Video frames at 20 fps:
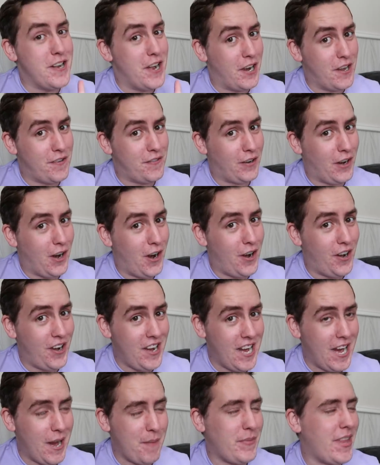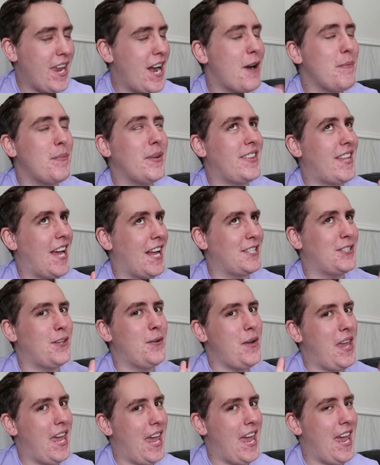Nearly forgot her name there, but that's
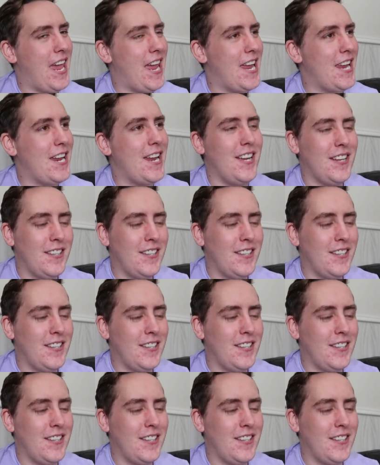okay.